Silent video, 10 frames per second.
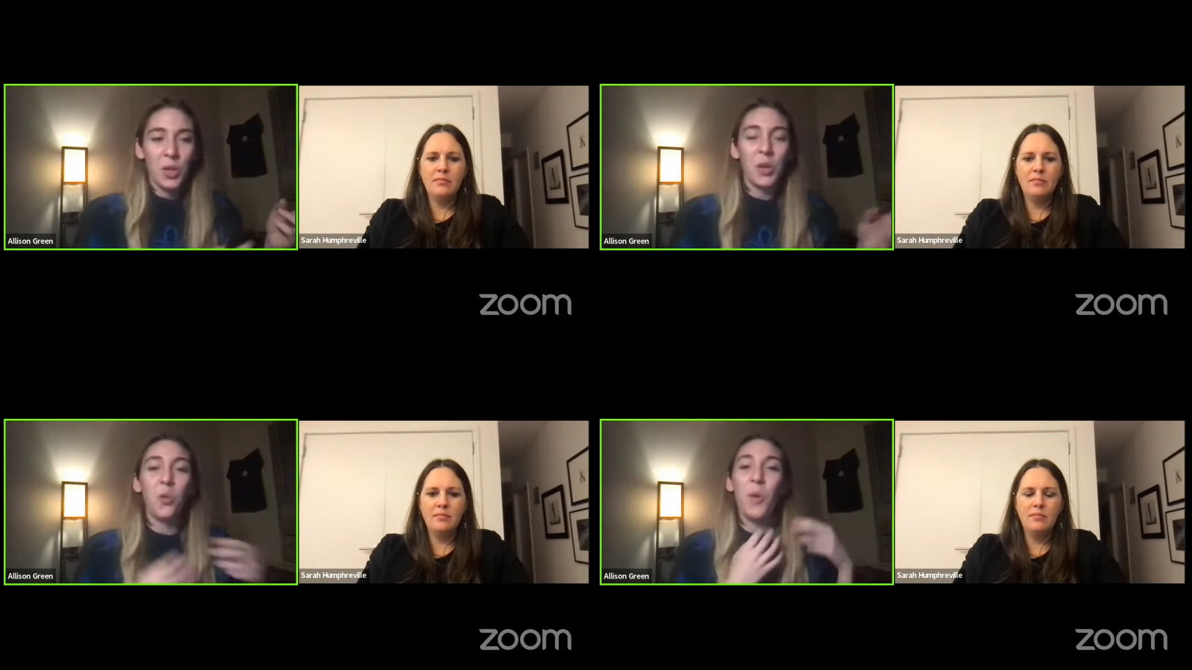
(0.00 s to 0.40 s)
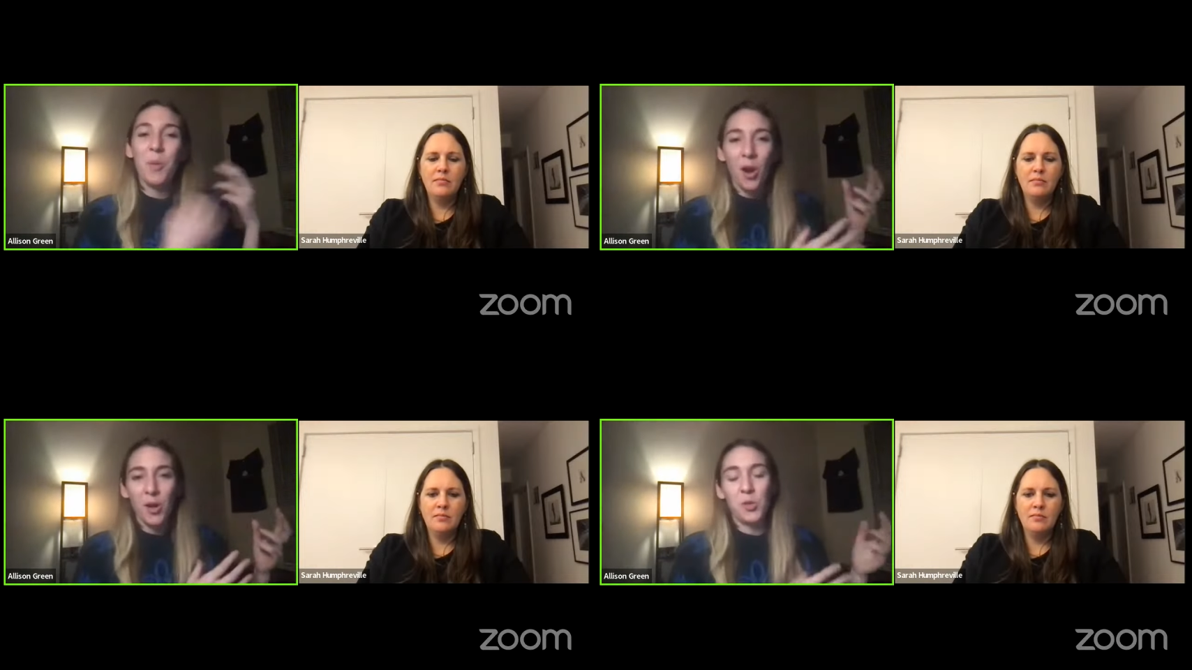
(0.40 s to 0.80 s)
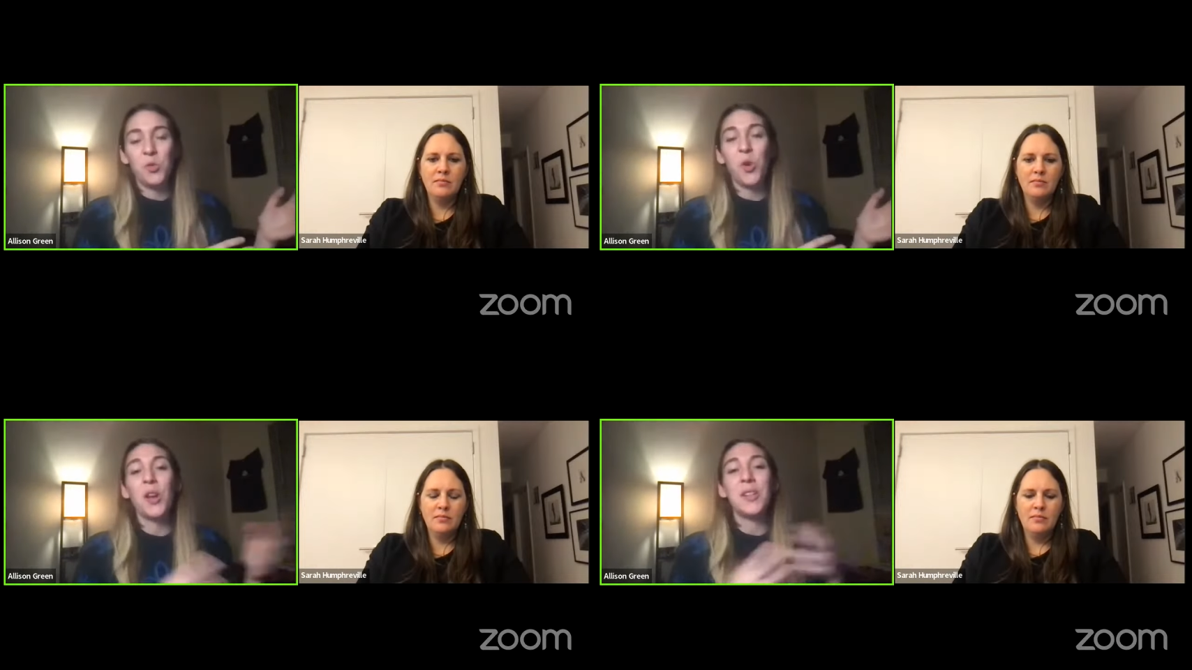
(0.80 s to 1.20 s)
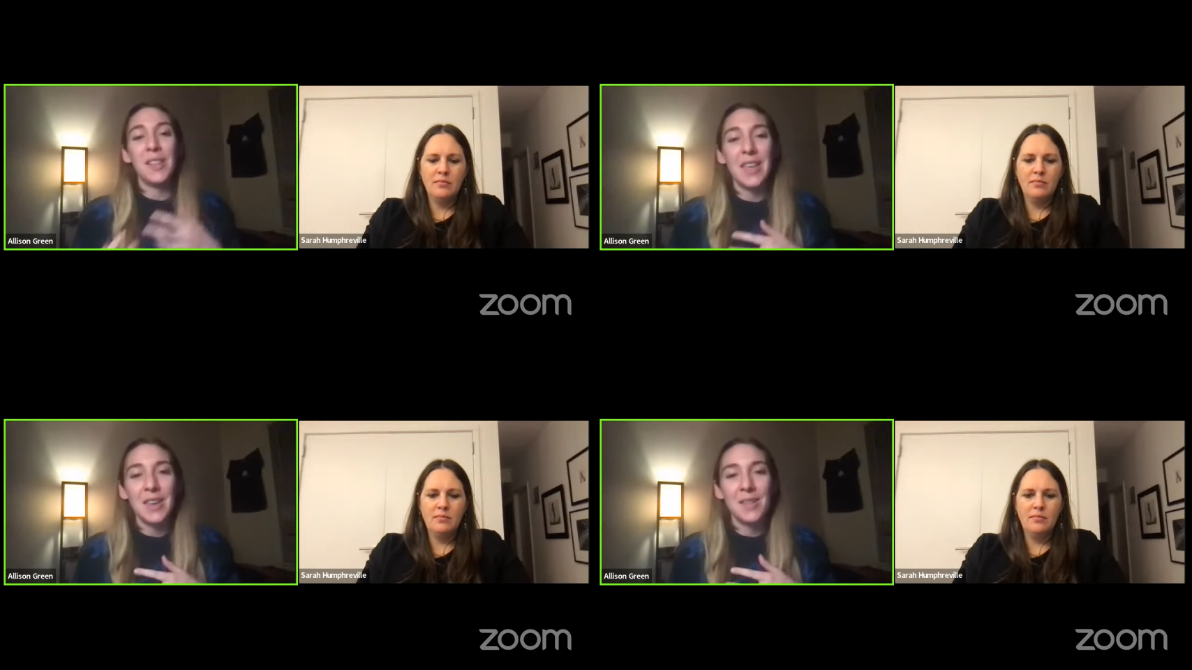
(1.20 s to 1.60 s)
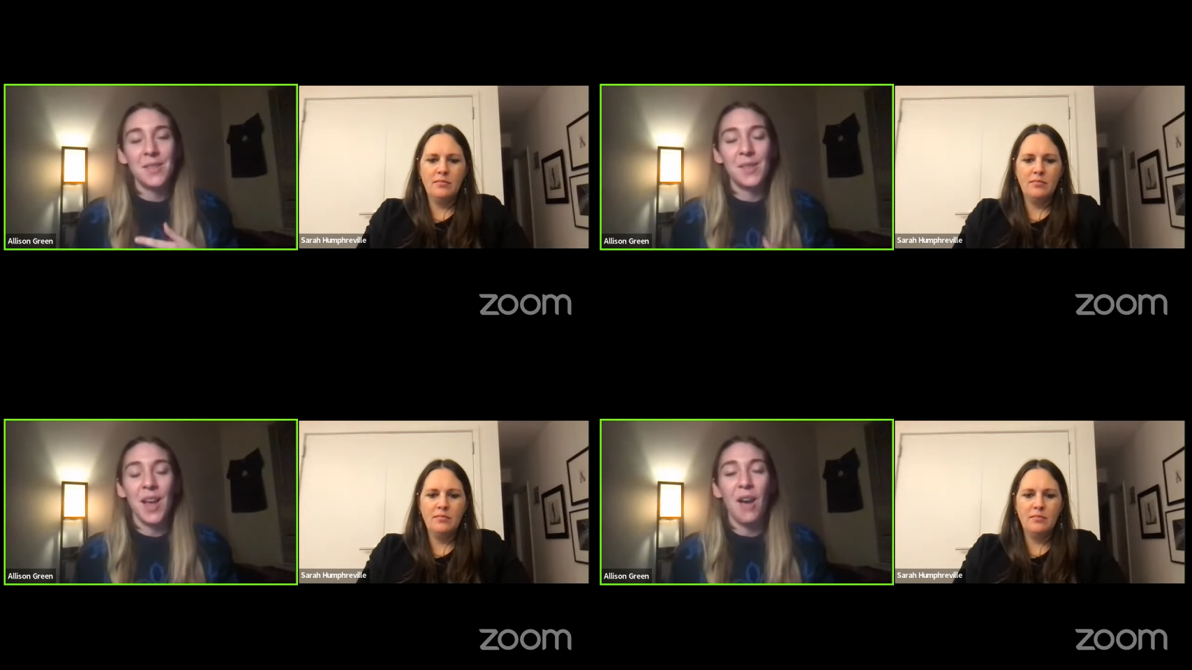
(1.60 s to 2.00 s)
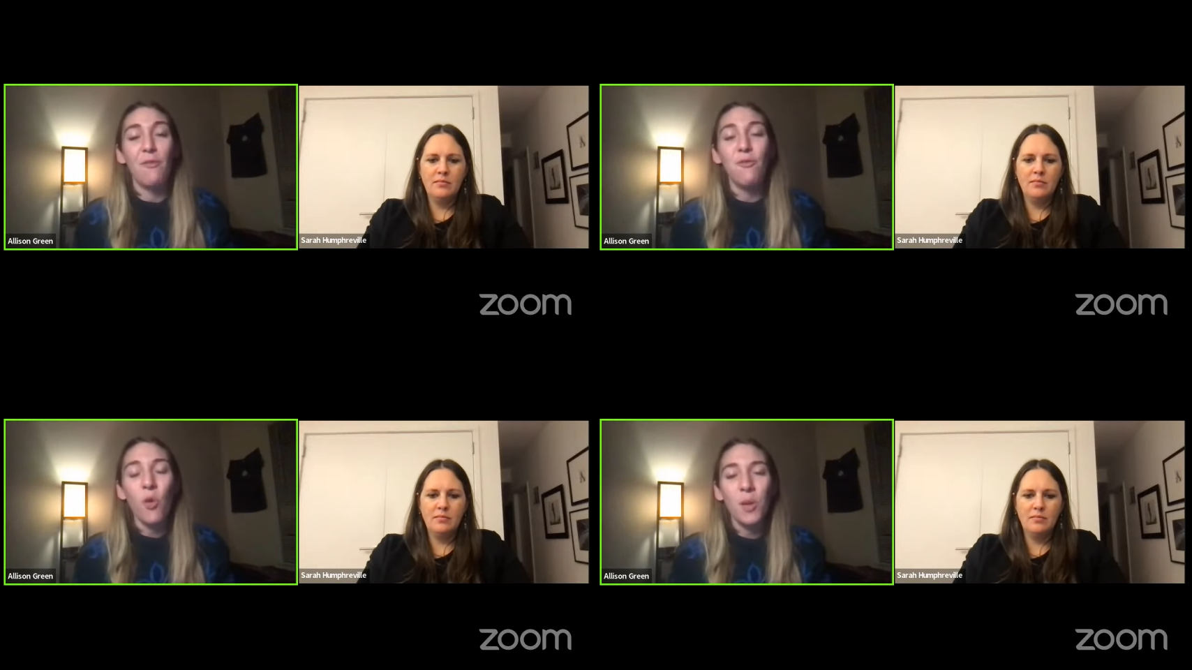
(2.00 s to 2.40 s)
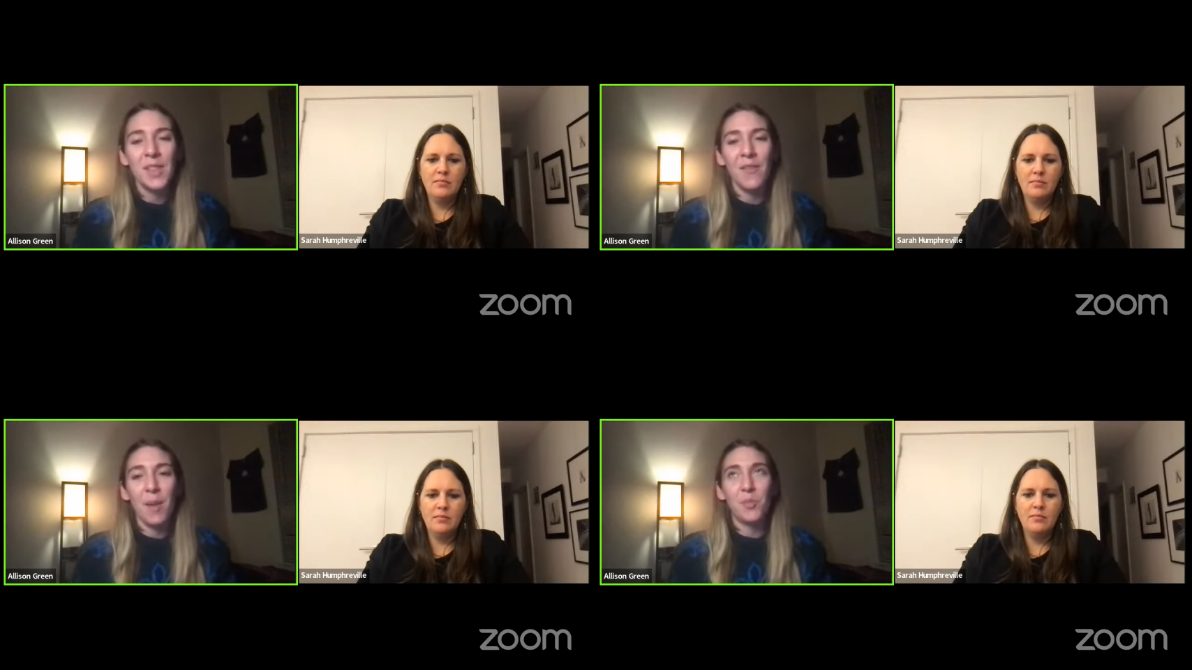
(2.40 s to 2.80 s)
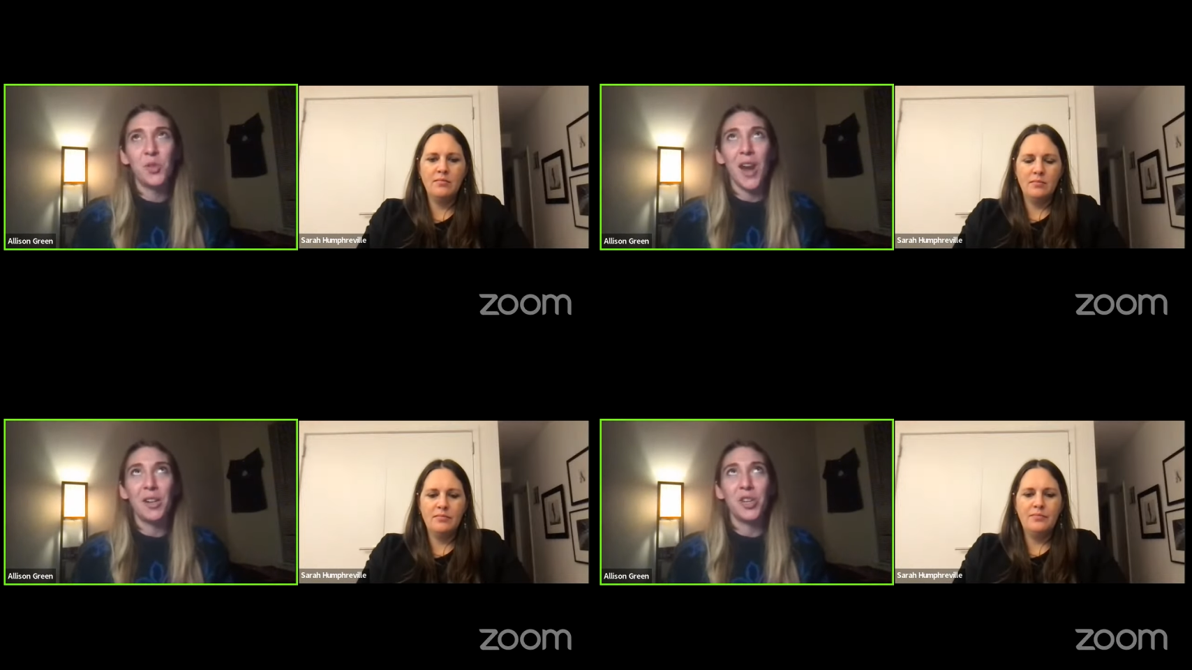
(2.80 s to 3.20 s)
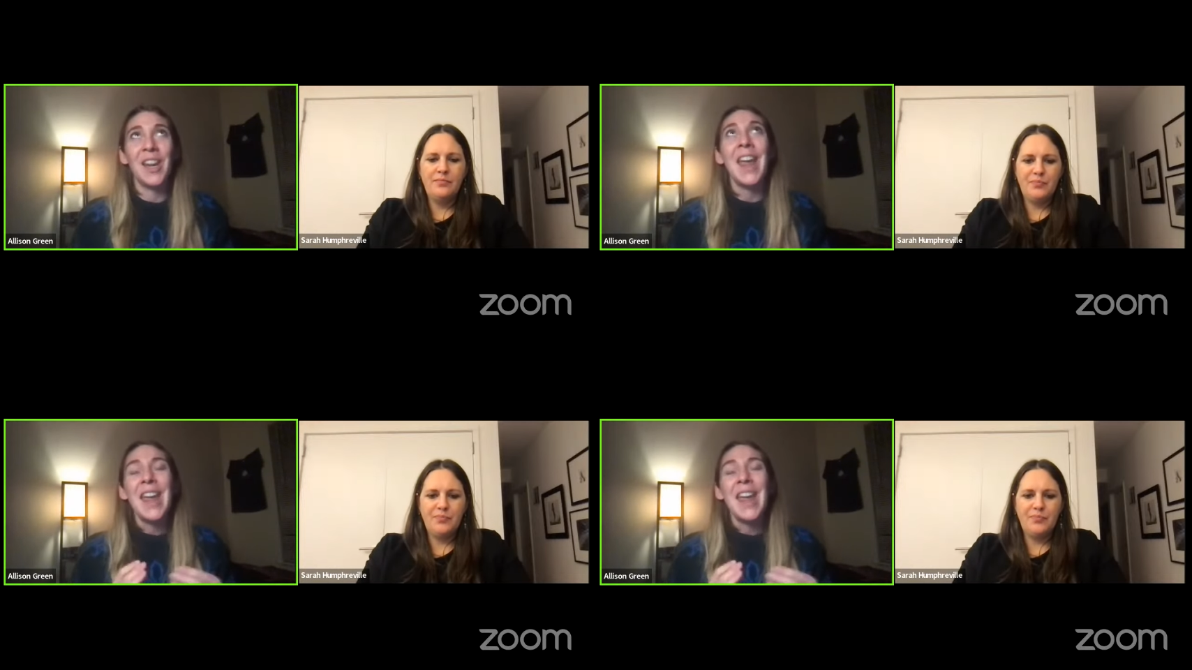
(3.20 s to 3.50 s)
Speaker 1: you know women artists drawn to these uh, forms of abstraction